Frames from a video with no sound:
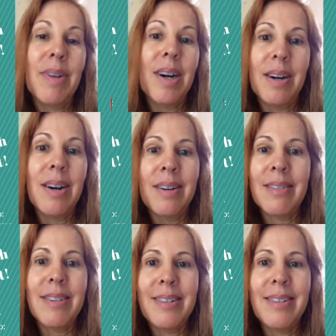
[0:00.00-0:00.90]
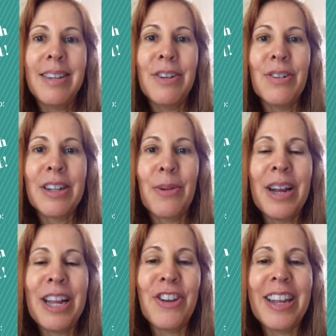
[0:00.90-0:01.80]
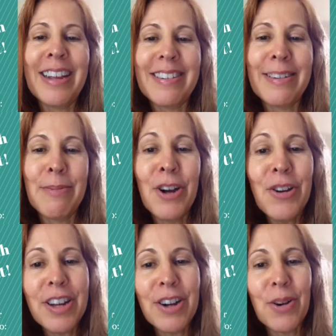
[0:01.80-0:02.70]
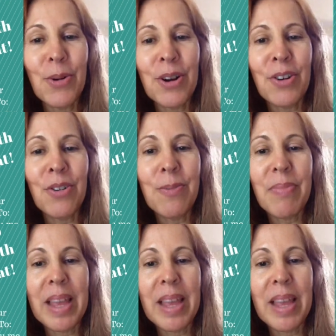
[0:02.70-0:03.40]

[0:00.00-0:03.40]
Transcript: a secret little way you can get some coconut oil.